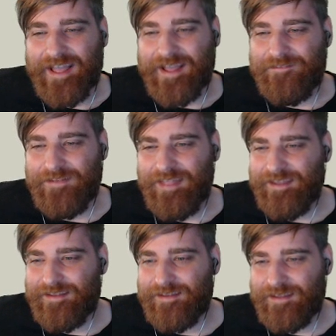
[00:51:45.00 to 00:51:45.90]
I feel
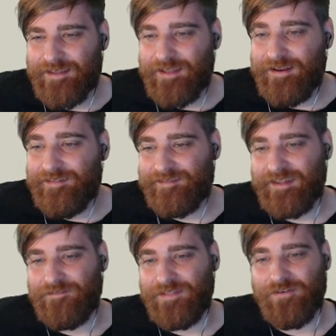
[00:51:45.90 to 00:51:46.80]
like it is
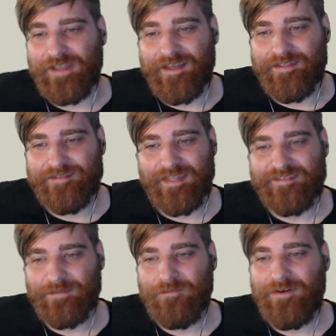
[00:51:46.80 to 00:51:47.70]
safe though, yeah. So
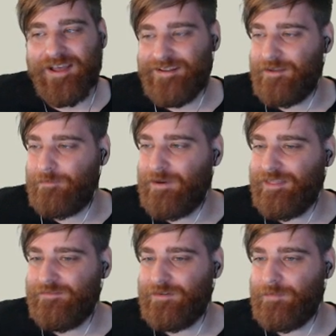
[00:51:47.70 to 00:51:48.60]
that's probably why I did. I
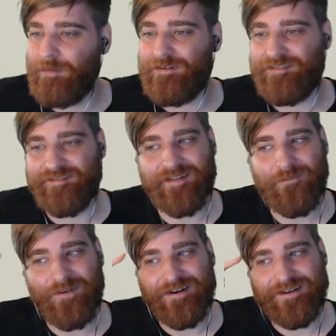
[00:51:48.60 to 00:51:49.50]
probably remembered
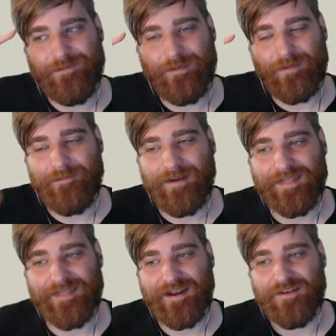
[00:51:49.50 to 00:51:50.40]
somewhere deep in my
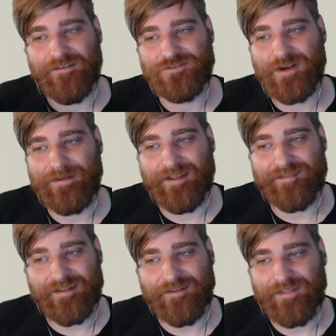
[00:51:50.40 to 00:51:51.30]
mind that I could have dropped down
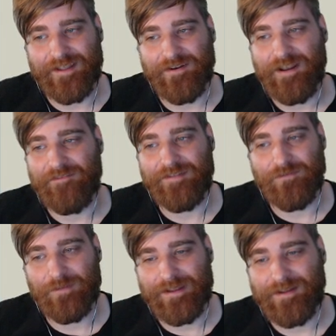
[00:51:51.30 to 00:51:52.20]
safely and everything
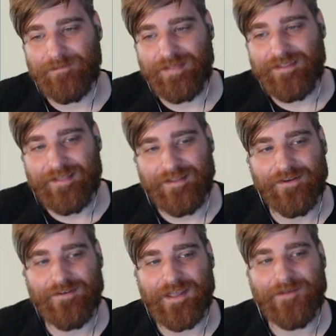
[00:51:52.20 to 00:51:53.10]
would be completely
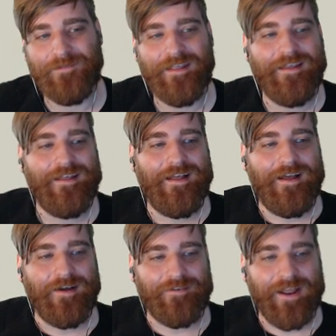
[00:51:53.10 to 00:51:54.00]
okay.
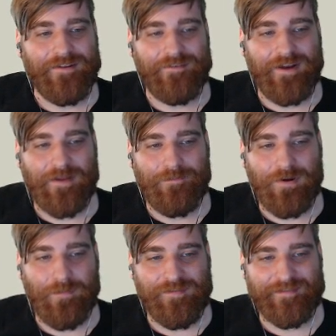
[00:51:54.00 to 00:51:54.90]
Round and round,
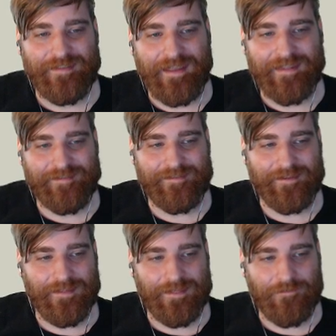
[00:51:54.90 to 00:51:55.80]
Podobos dance
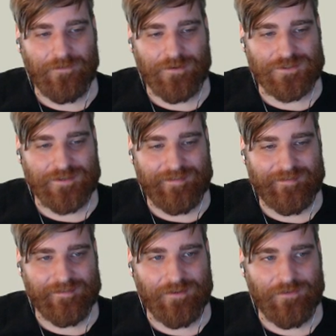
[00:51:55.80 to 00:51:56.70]
in the fortress,
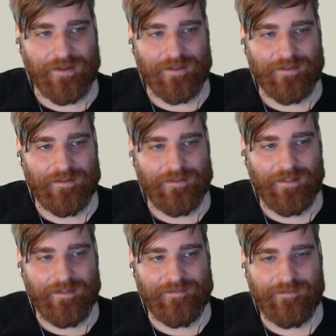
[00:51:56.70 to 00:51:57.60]
so
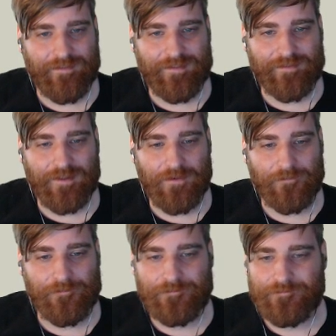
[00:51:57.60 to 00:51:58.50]
let's give this a go.
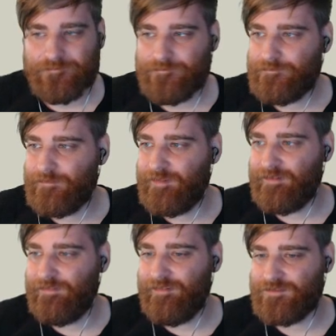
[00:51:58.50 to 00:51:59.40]
Let's
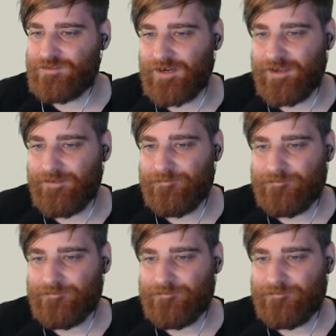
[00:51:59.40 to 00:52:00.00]
give this a try.